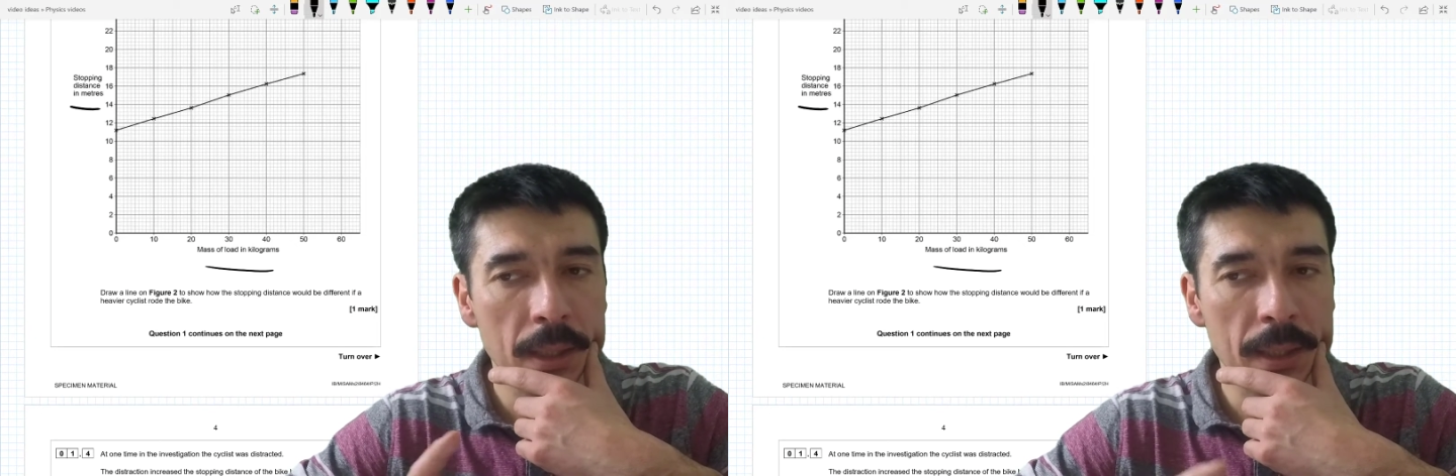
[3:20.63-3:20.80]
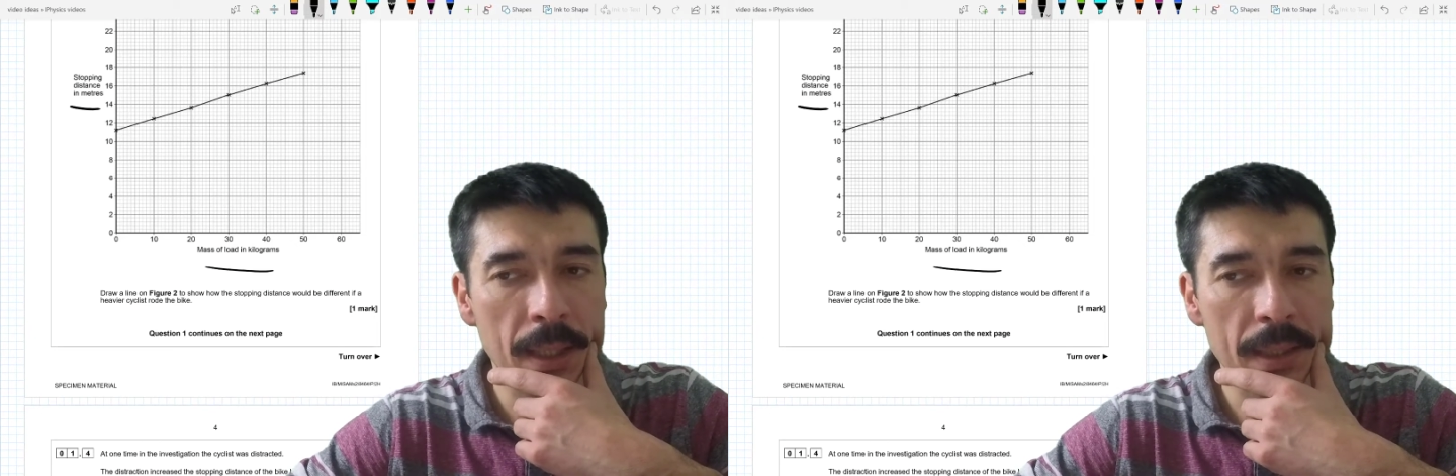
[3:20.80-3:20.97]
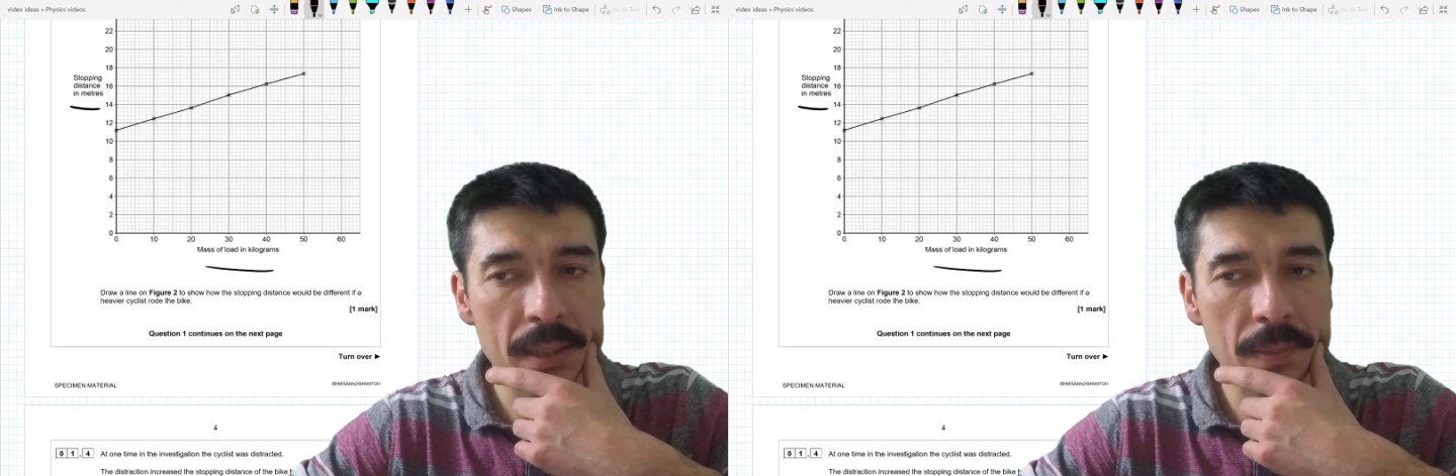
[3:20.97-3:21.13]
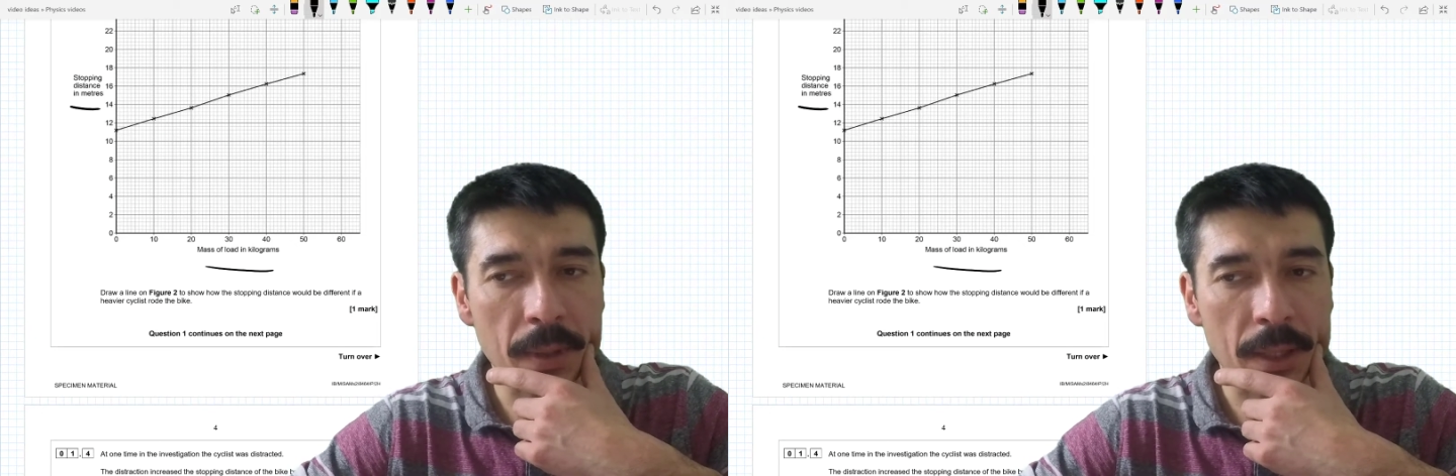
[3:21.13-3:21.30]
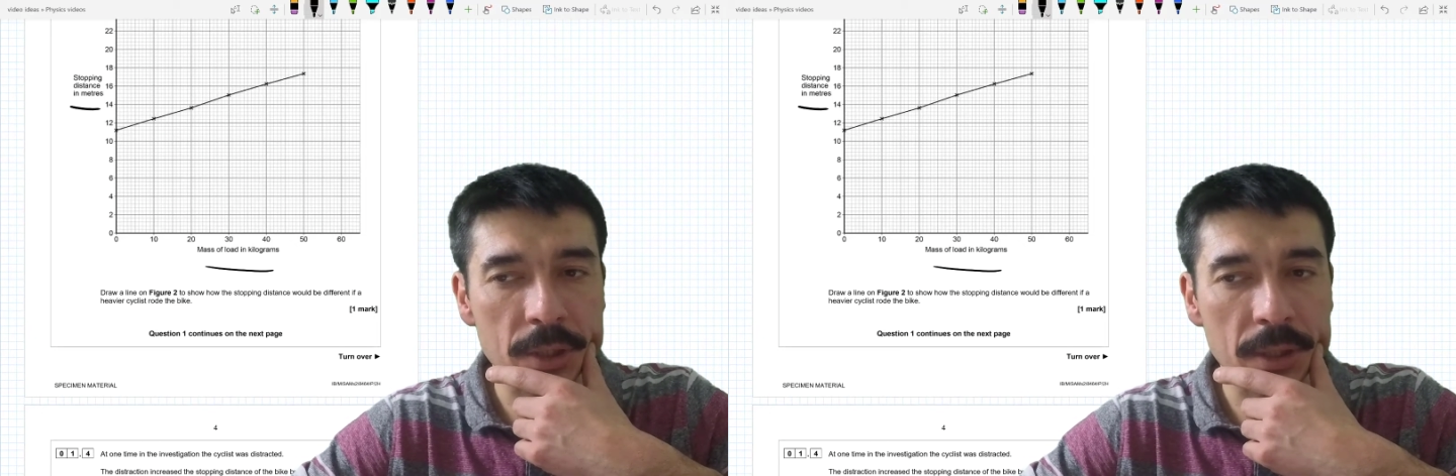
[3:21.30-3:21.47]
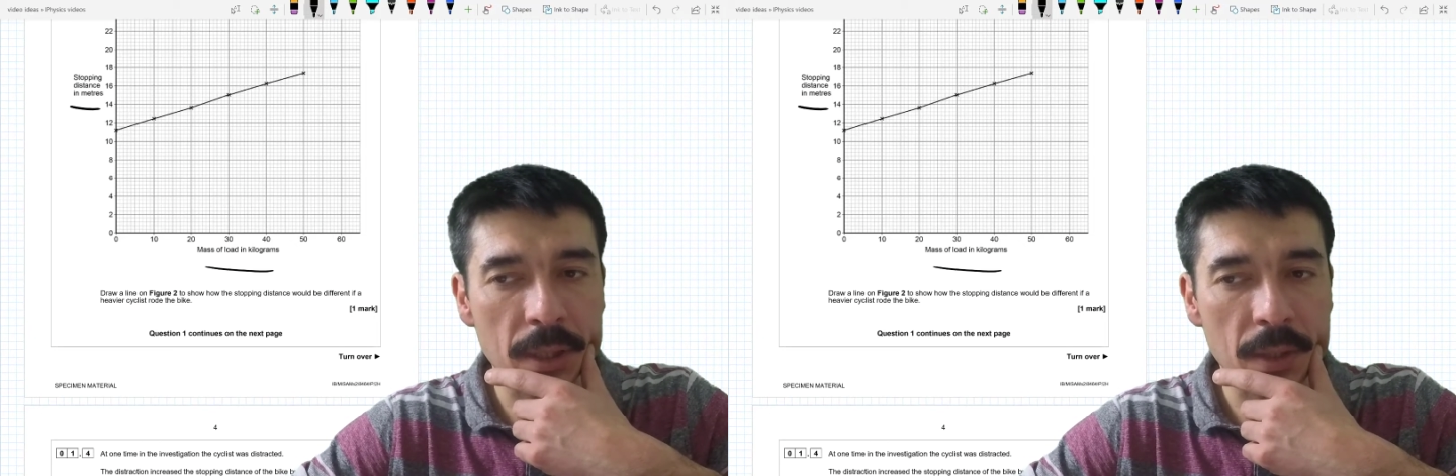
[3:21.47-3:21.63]
Let's
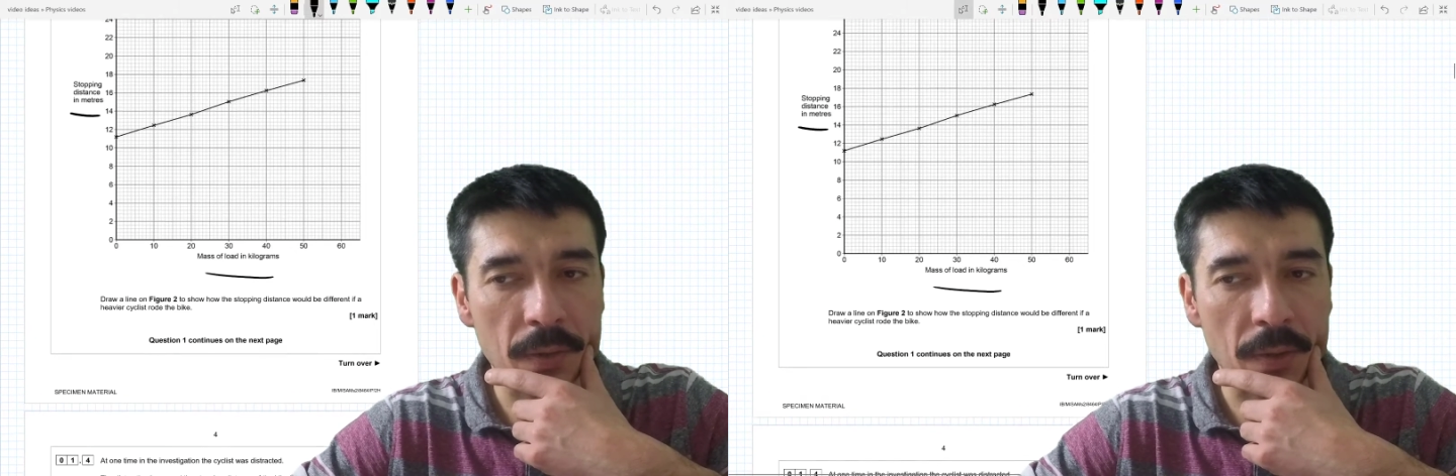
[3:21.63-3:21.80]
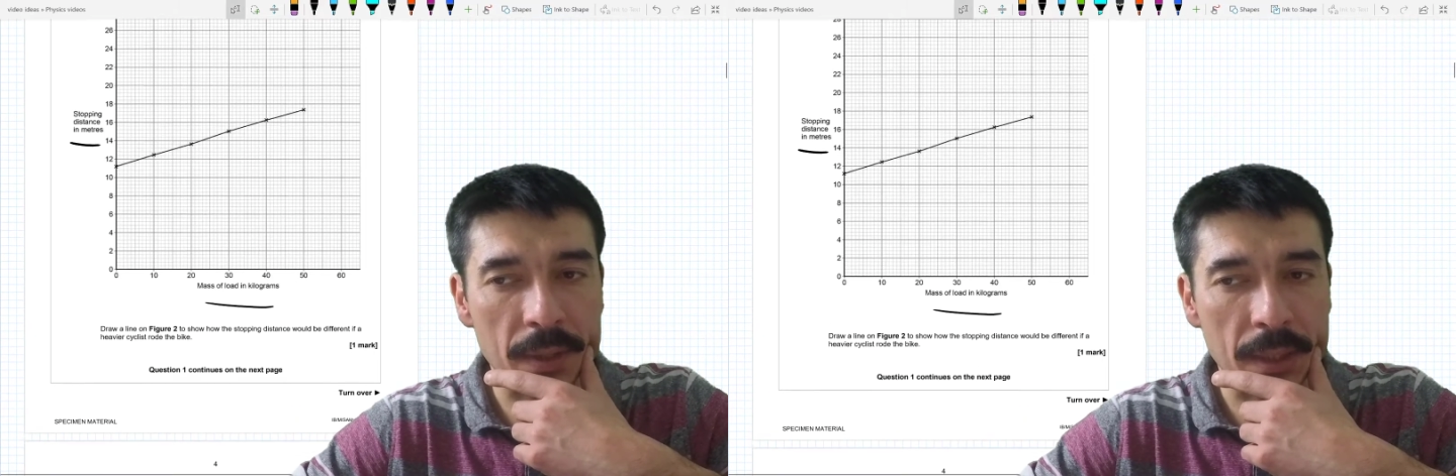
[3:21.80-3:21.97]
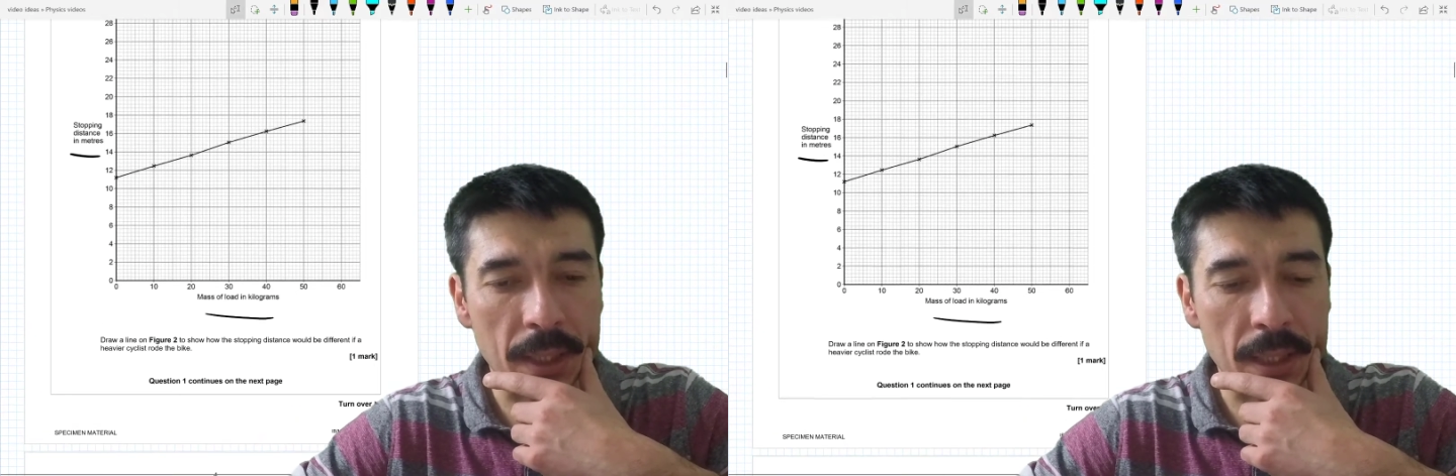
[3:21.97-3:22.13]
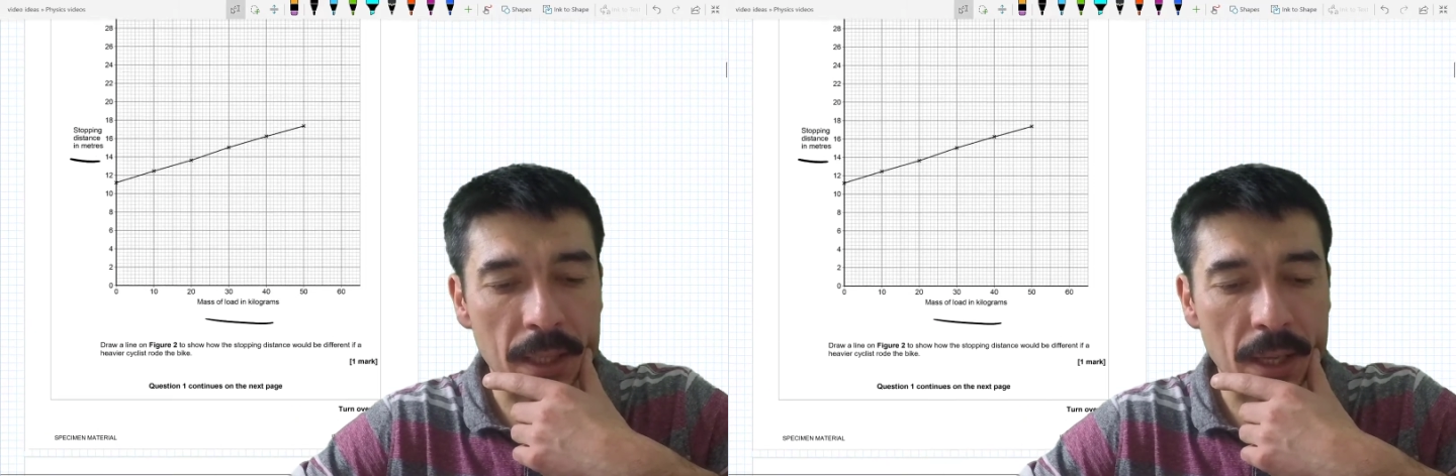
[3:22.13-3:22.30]
imagine that the